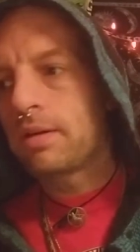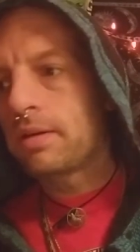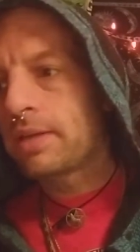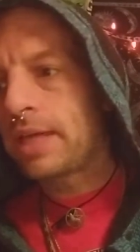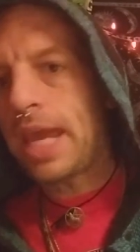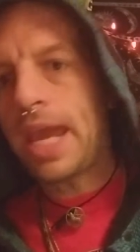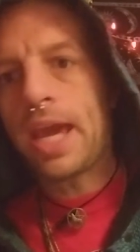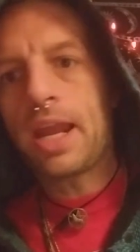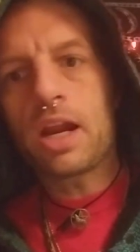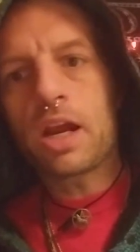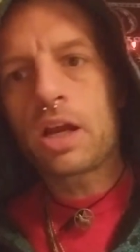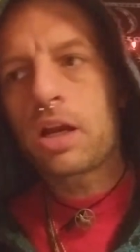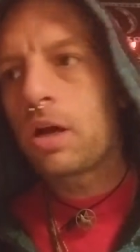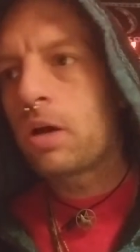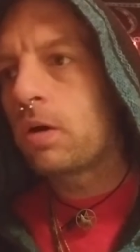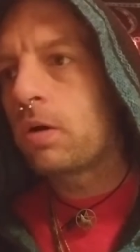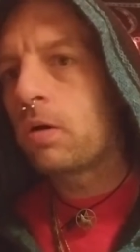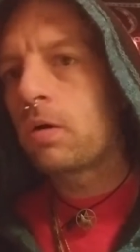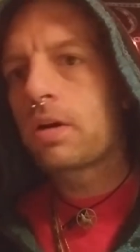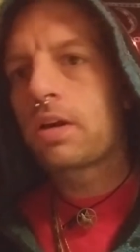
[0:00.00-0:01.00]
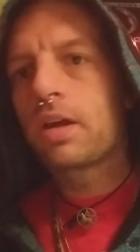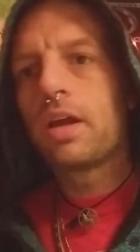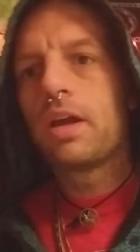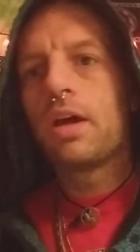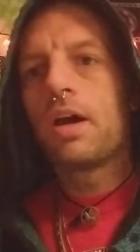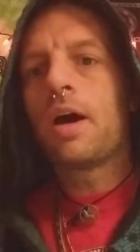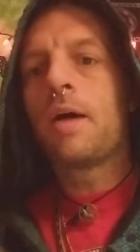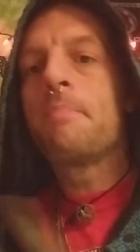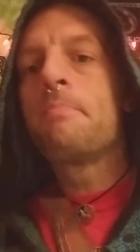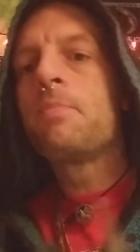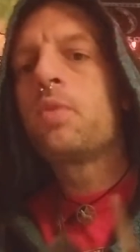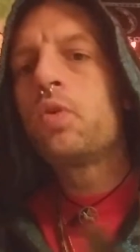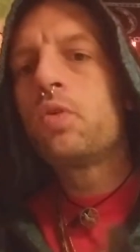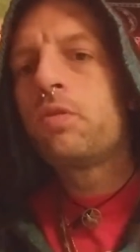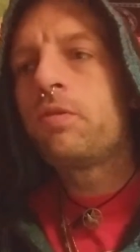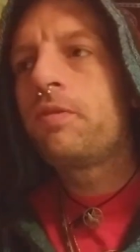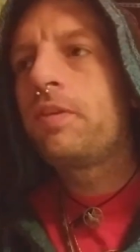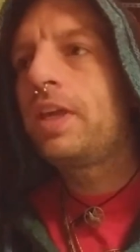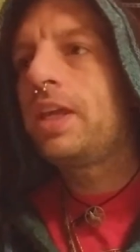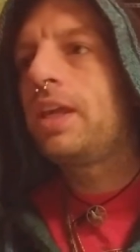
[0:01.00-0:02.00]
Can of Coke, a
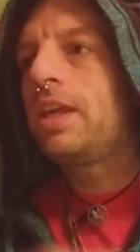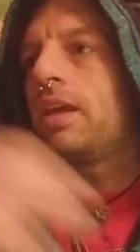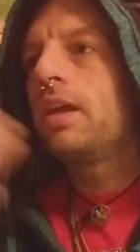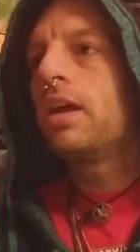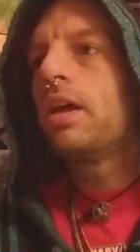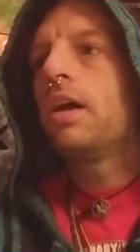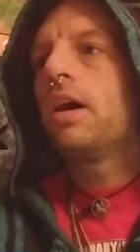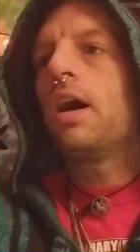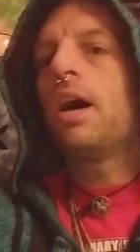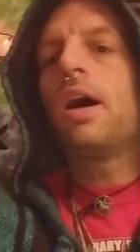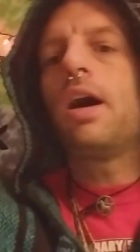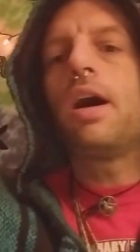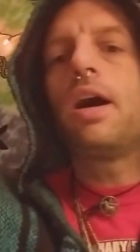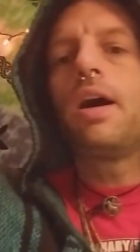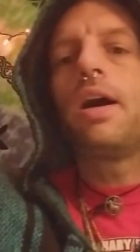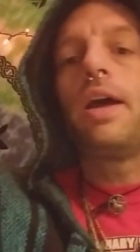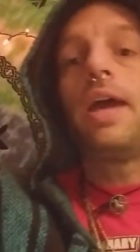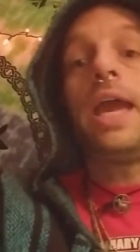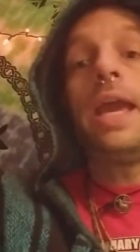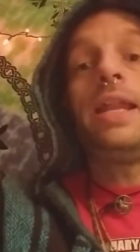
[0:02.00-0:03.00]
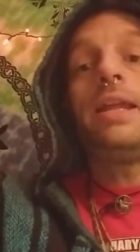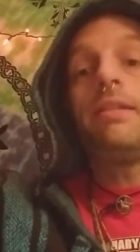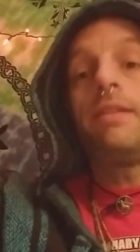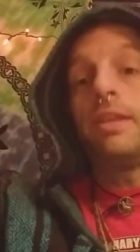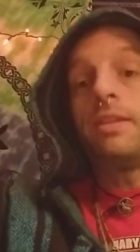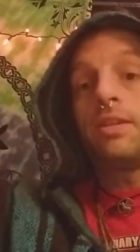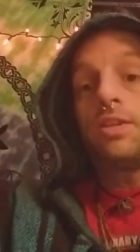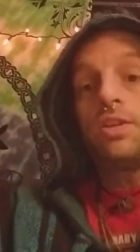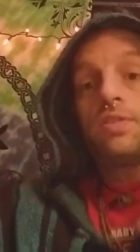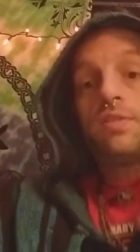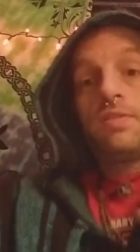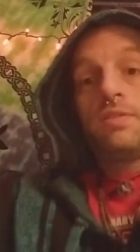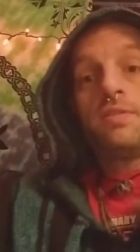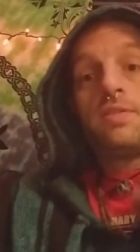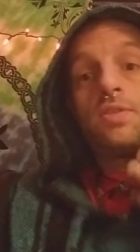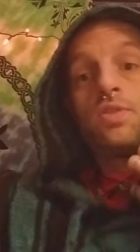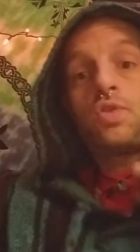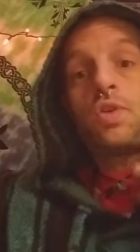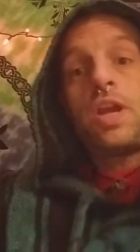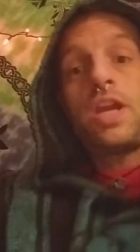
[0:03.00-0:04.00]
movie, anything. This
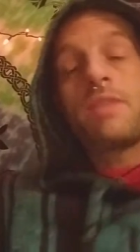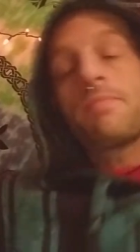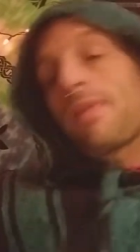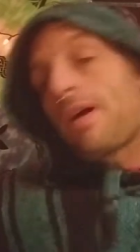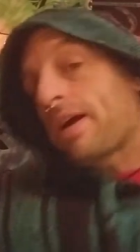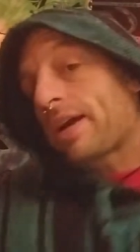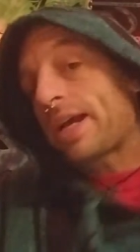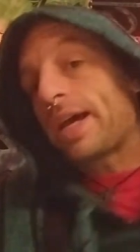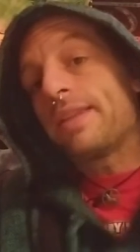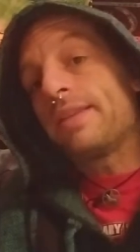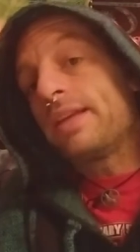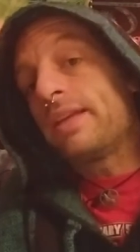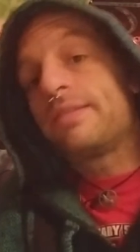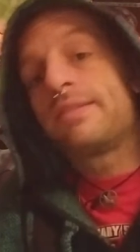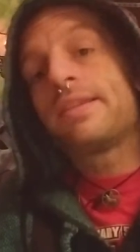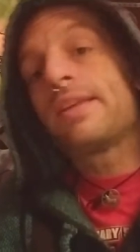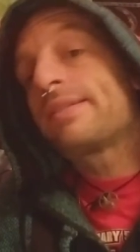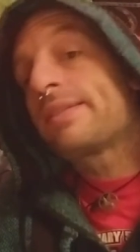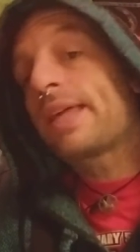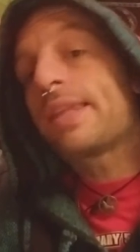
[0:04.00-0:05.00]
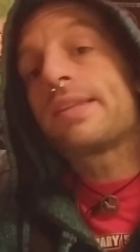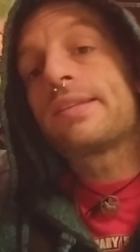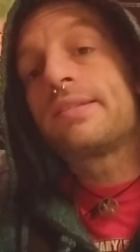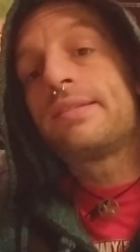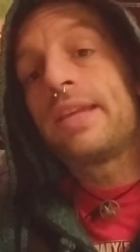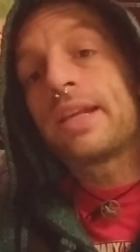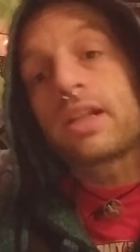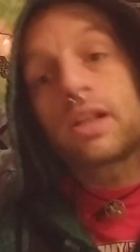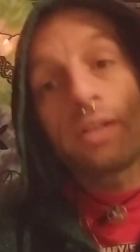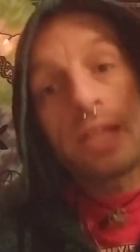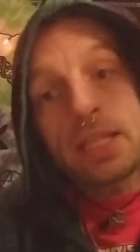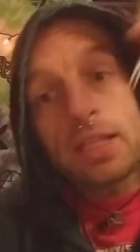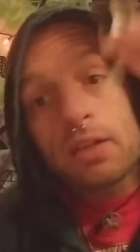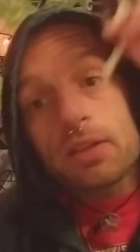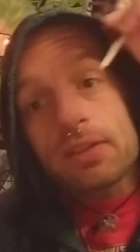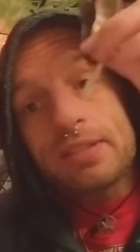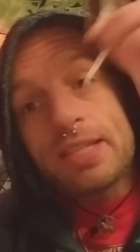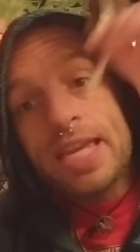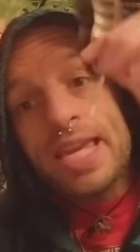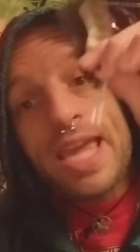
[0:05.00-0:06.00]
trademark on it says on the sticker, the
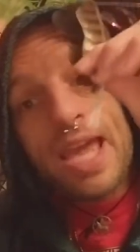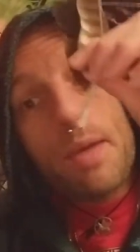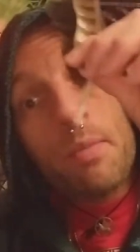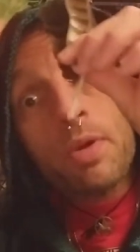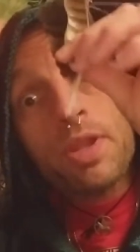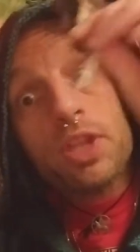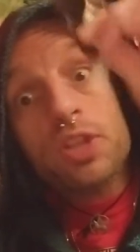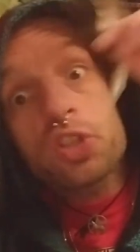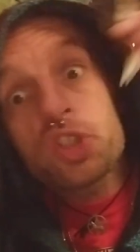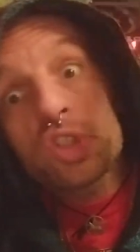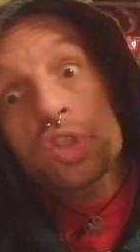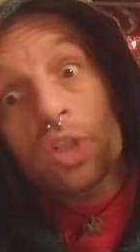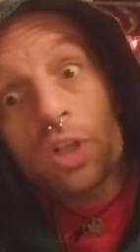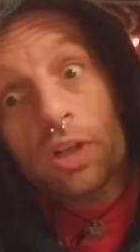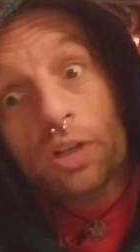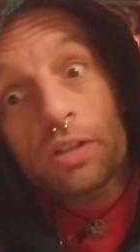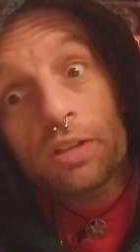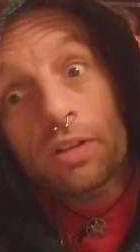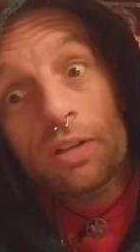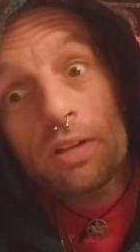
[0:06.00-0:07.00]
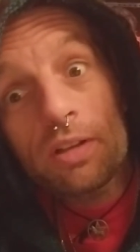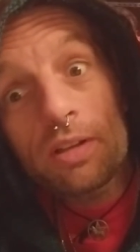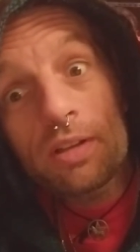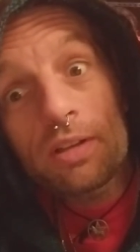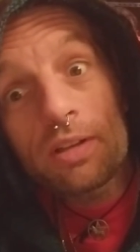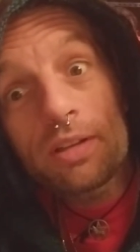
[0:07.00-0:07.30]
little TM with a circle.